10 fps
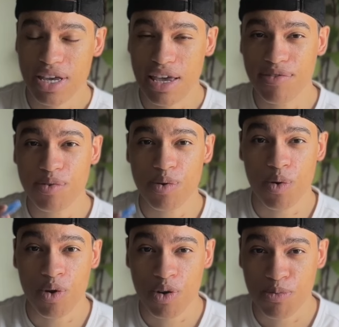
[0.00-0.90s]
Even with
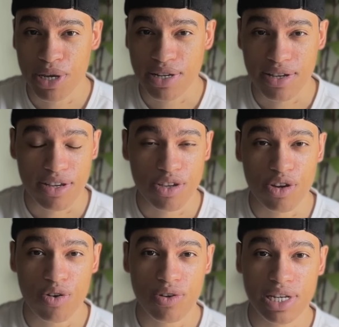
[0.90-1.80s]
oil painting, you
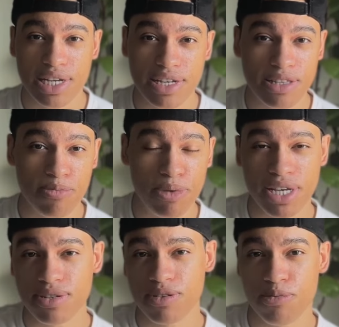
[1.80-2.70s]
don't need the
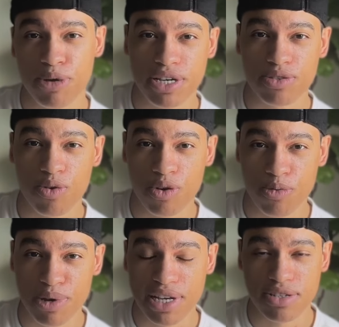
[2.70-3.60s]
best of the best oil
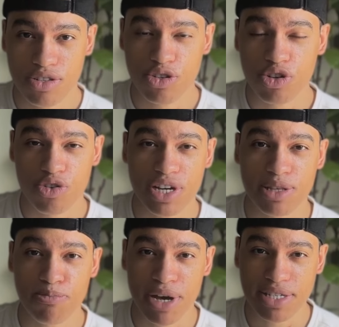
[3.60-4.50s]
paints to create the
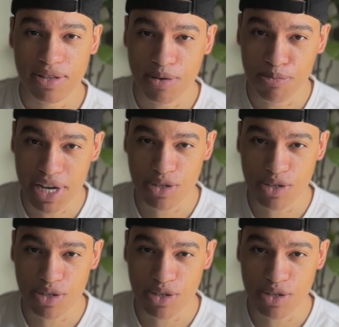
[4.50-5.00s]
best of the best